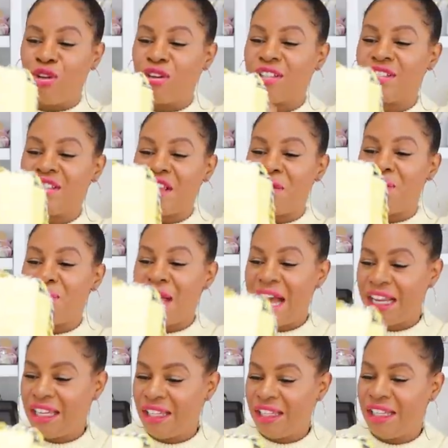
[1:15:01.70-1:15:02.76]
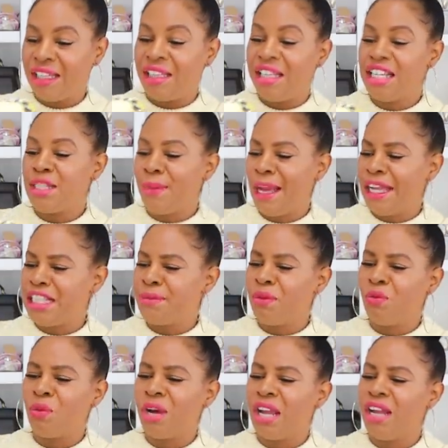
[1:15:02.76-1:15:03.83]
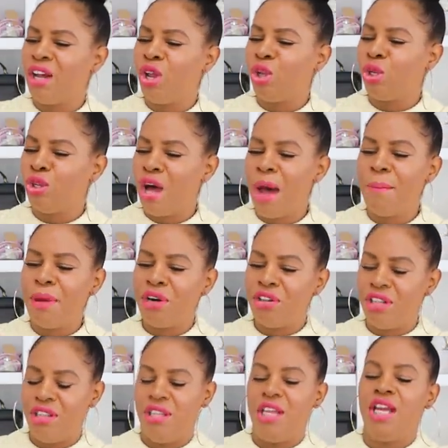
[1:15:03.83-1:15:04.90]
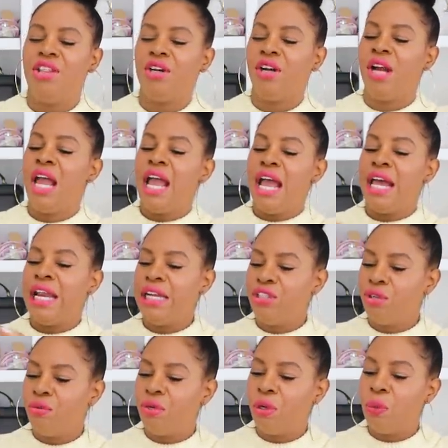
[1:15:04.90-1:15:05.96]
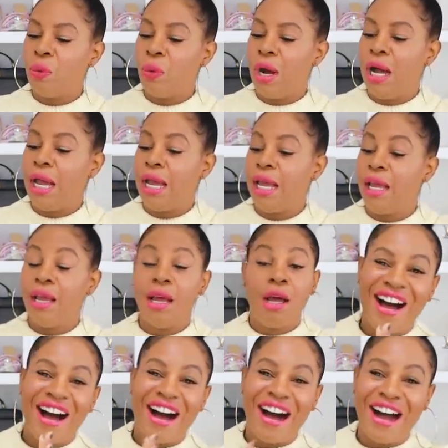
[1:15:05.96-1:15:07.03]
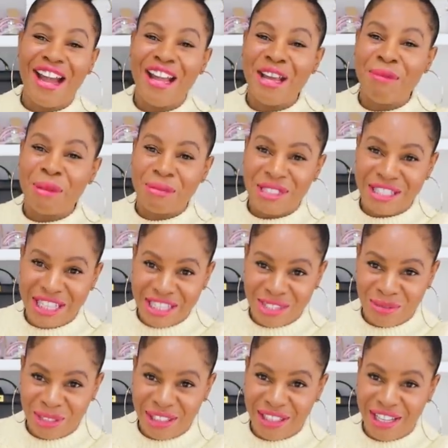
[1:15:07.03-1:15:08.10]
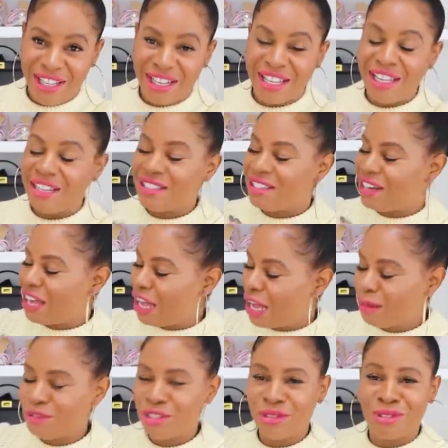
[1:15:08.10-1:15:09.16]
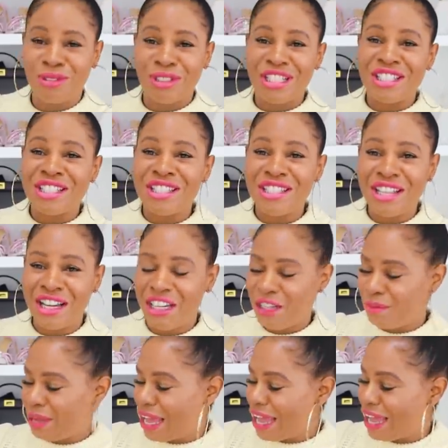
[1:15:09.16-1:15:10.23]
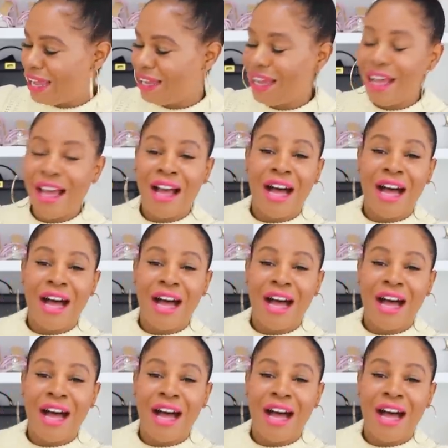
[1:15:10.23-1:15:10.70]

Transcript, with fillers: looks immaculate. This bag has been wearing a lot better than the other, and I don't know why. I am obsessed with it. It is an absolutely stunning bag.